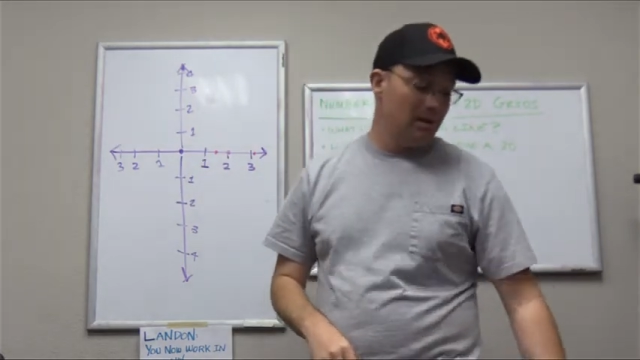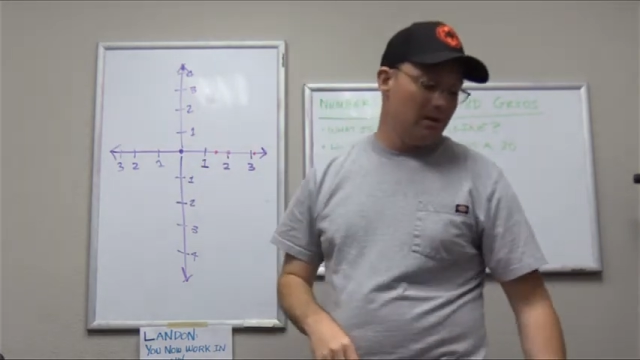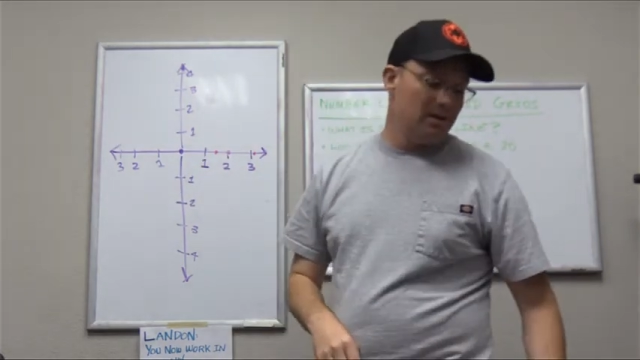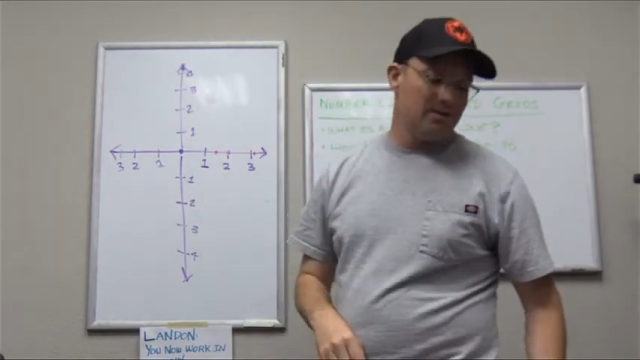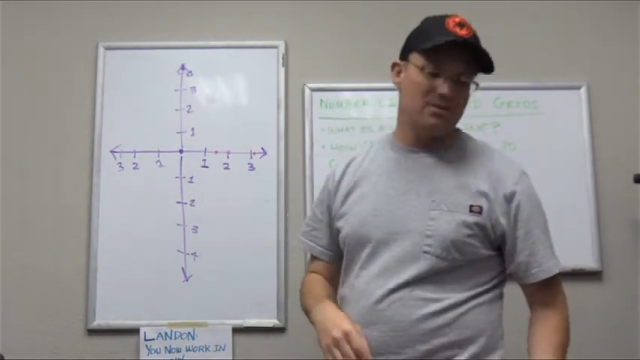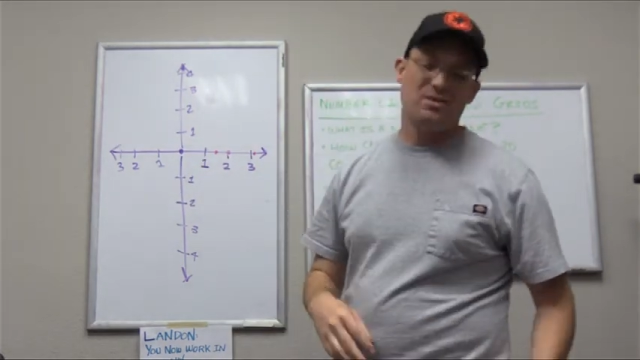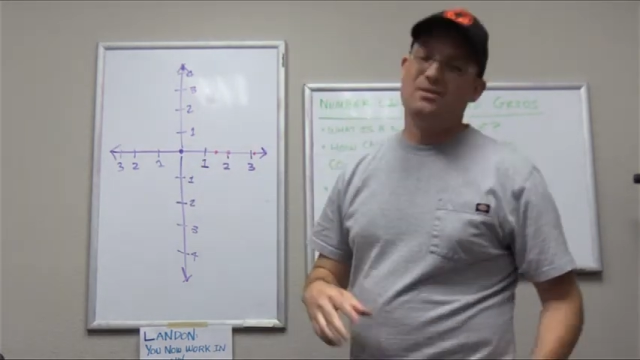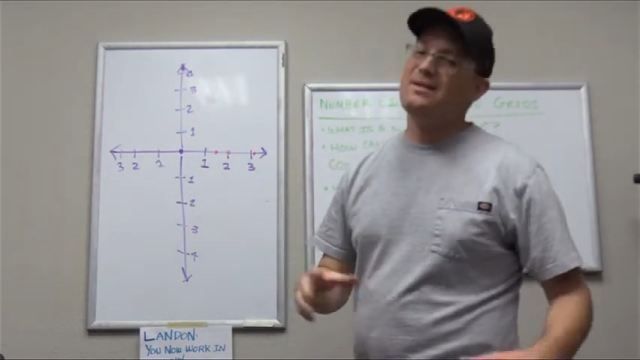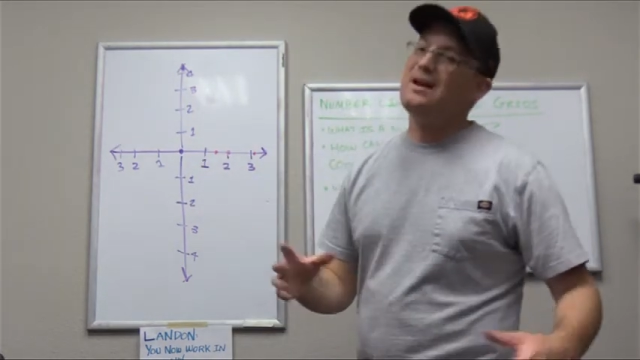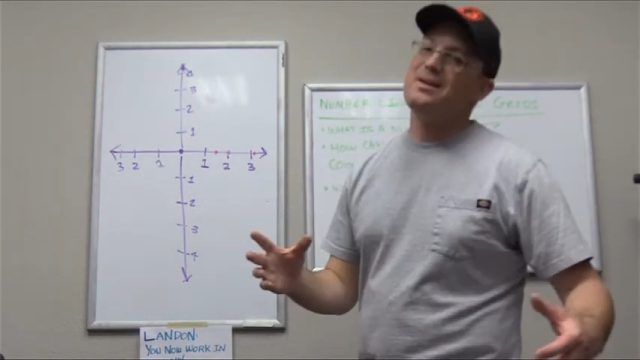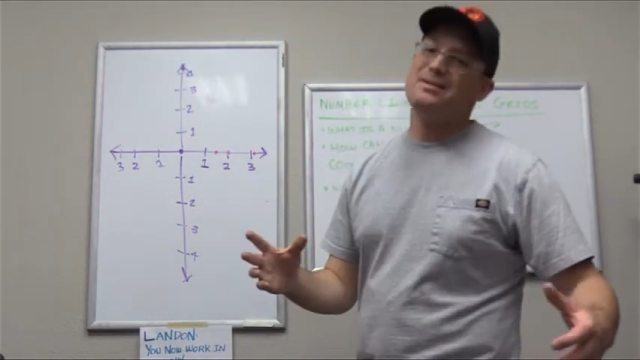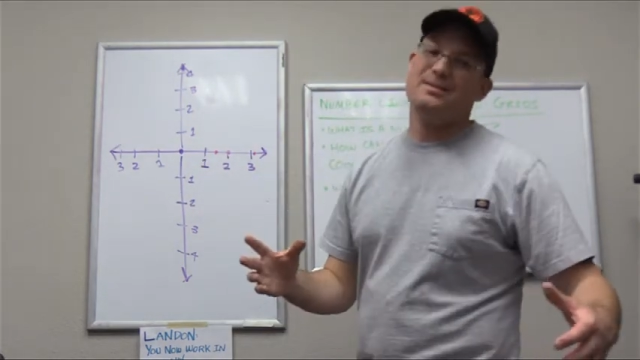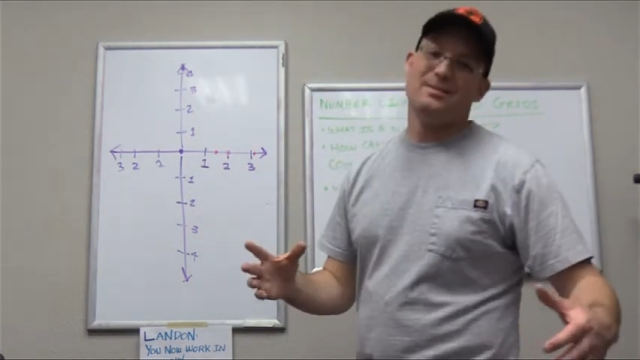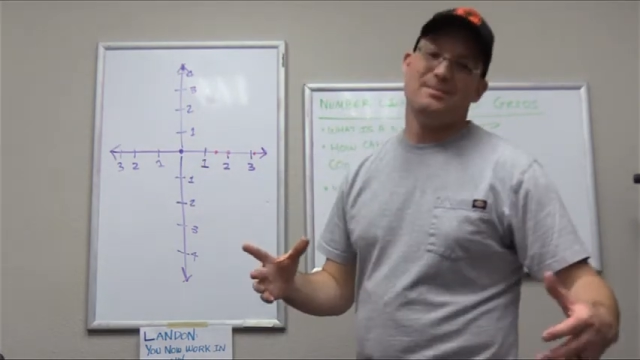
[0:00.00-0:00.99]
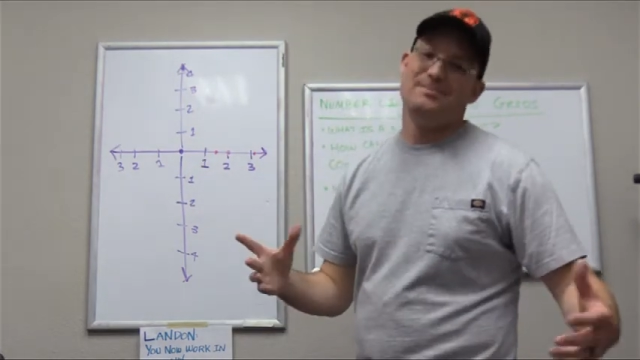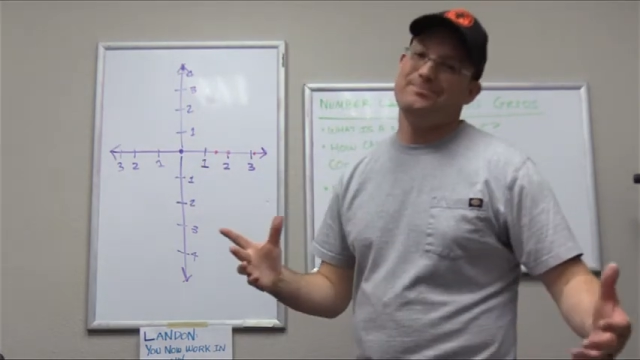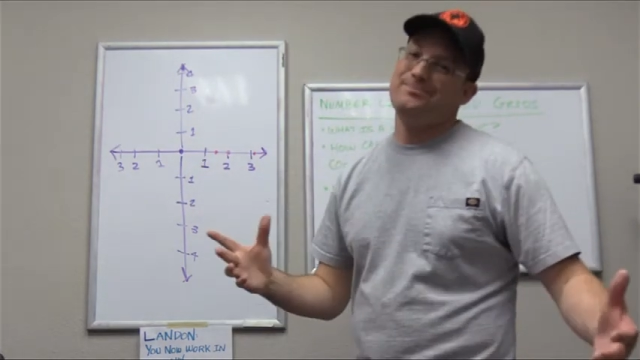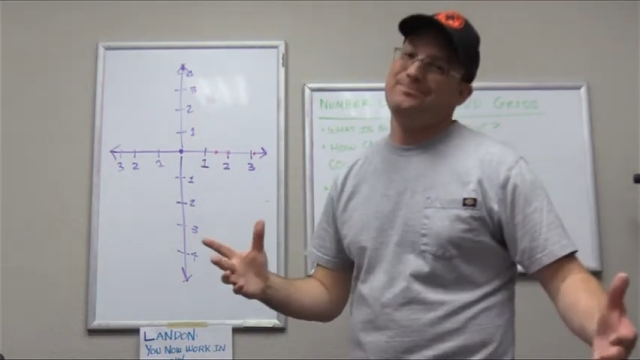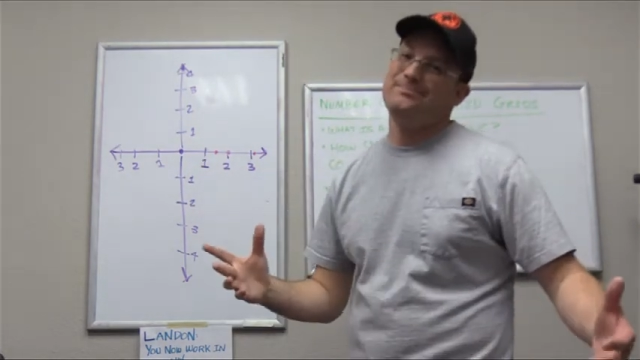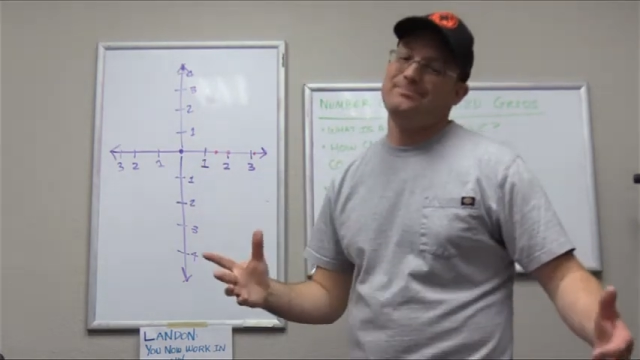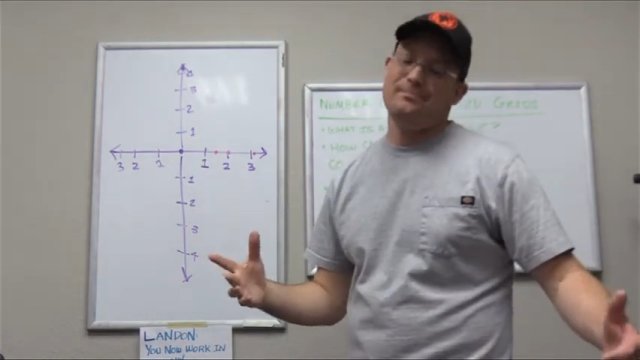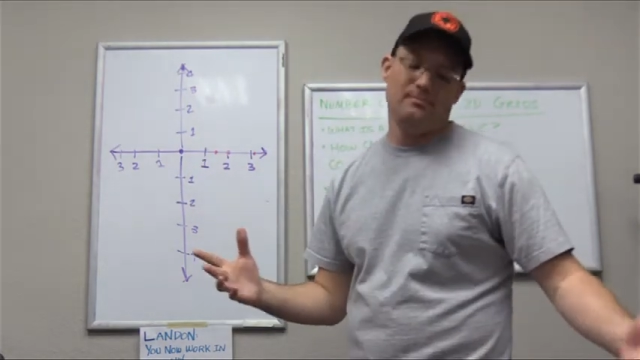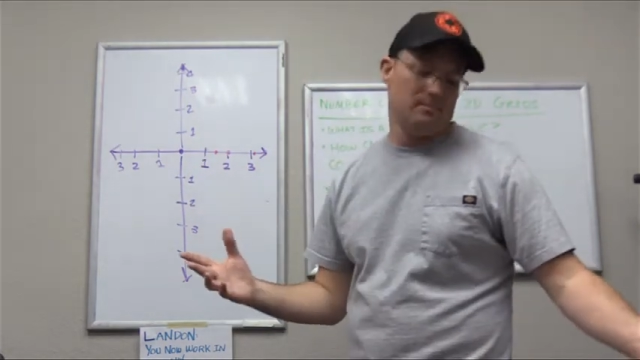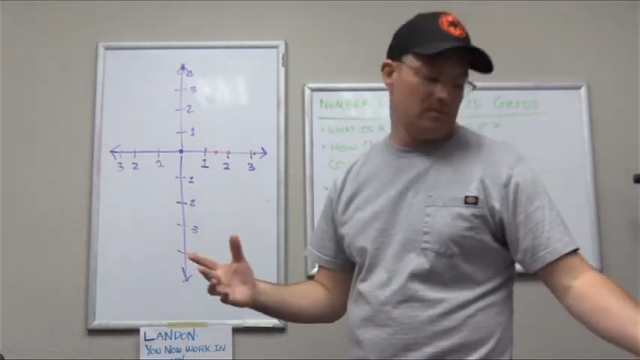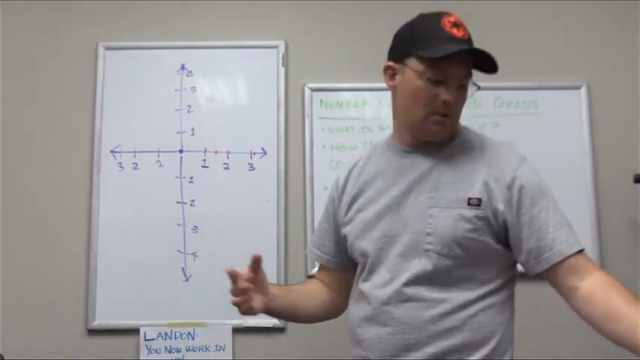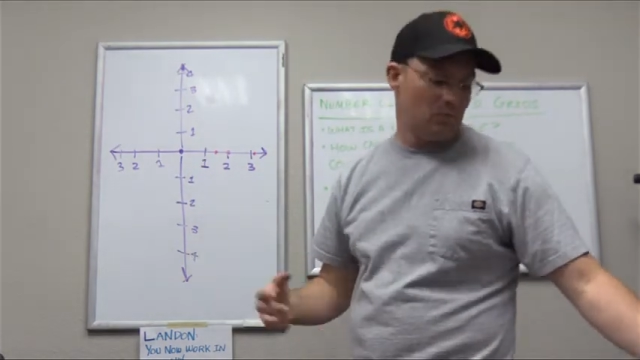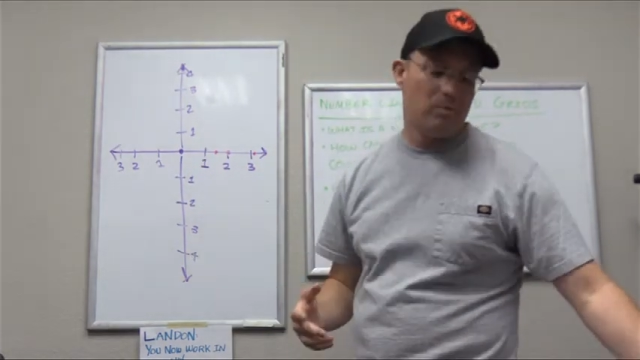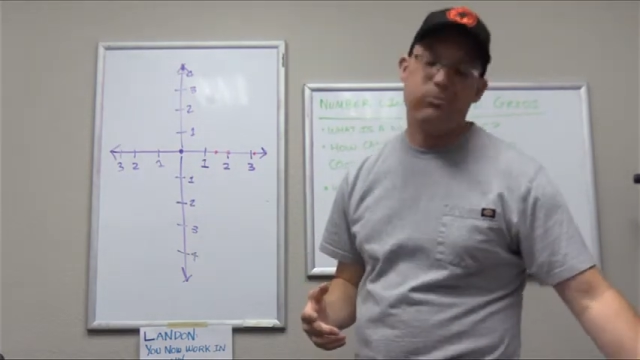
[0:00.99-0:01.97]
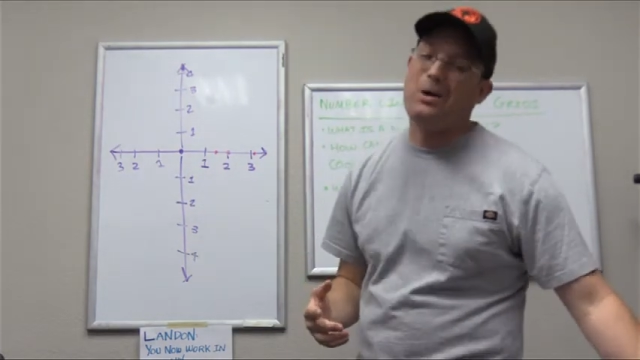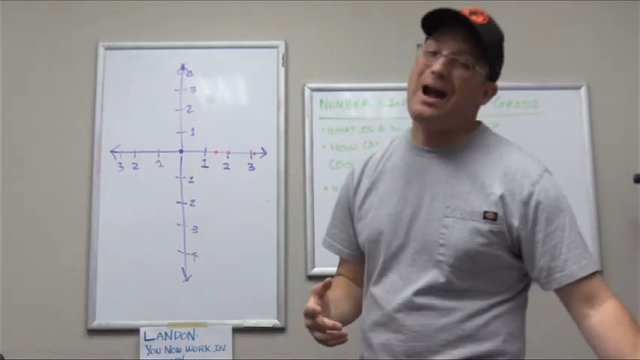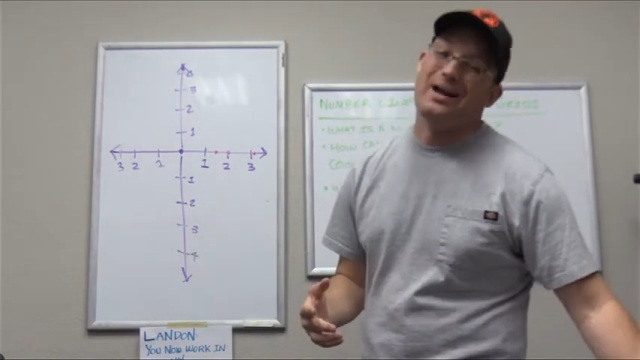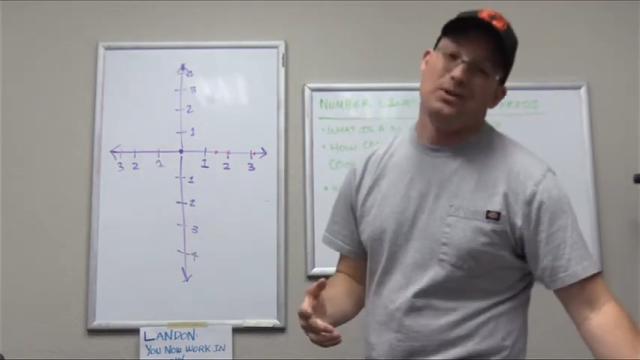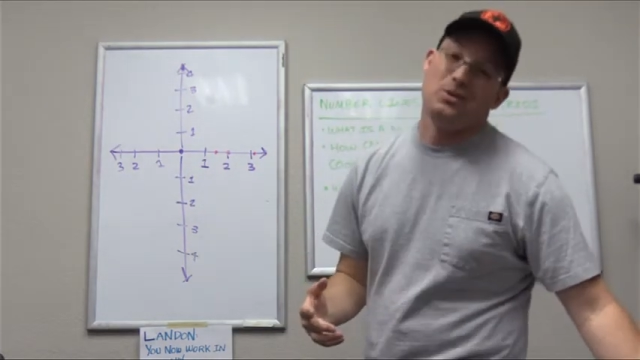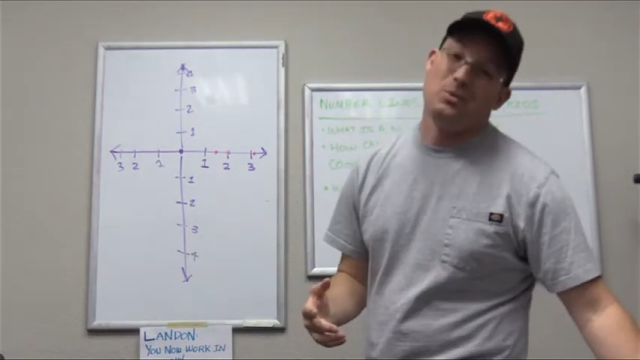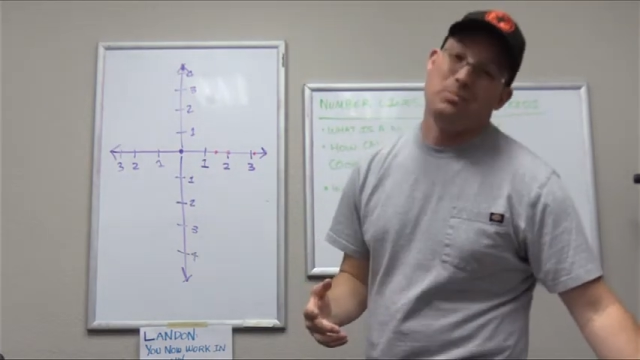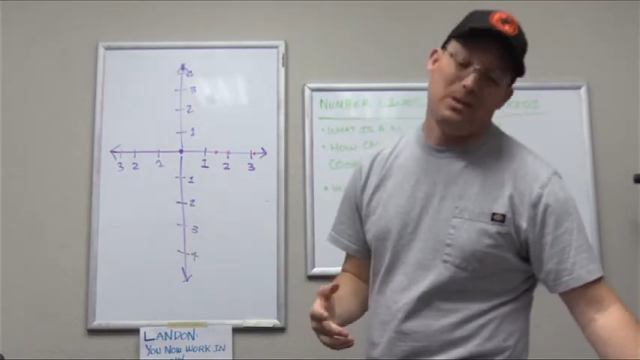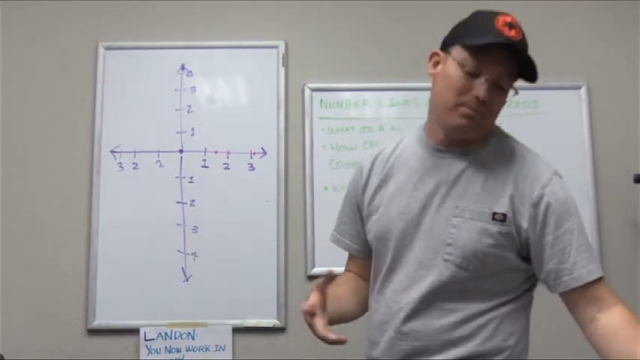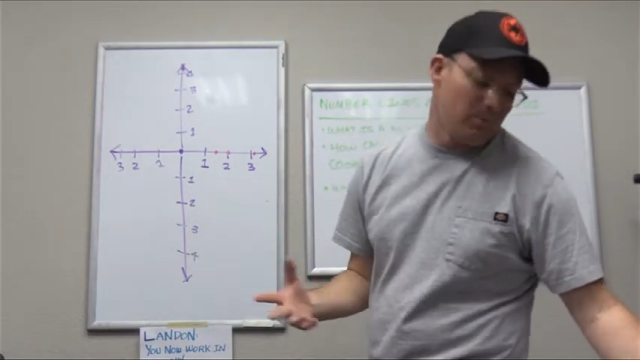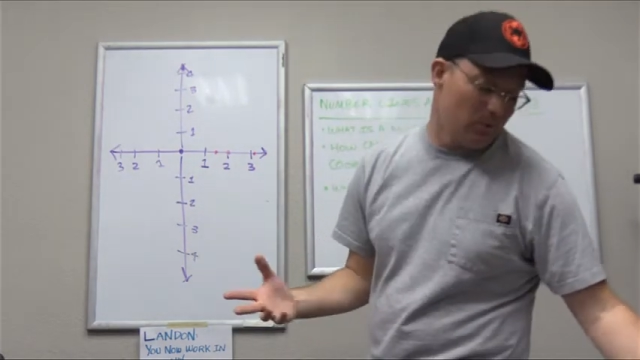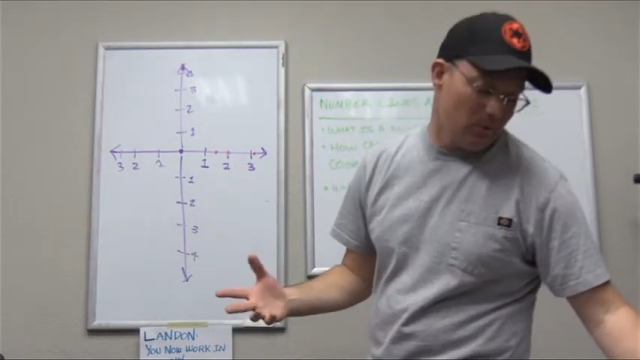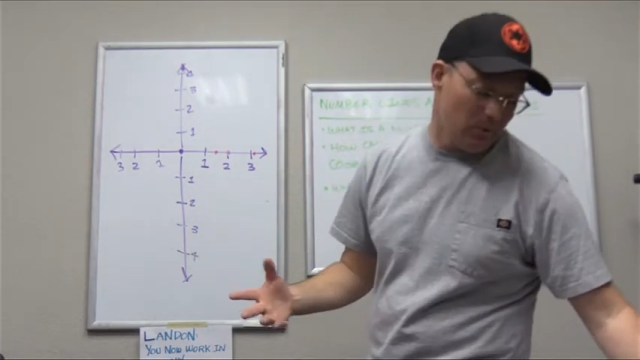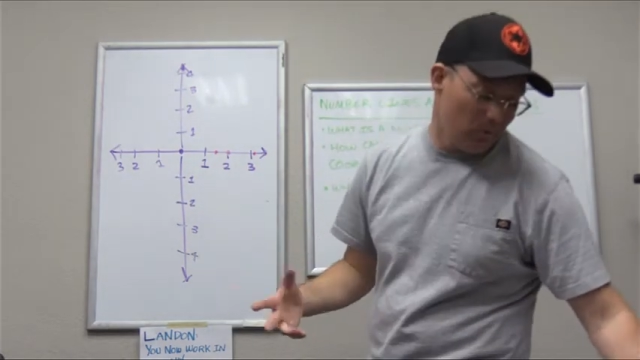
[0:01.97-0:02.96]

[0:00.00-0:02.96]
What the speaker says: Surveyors, we're practical people.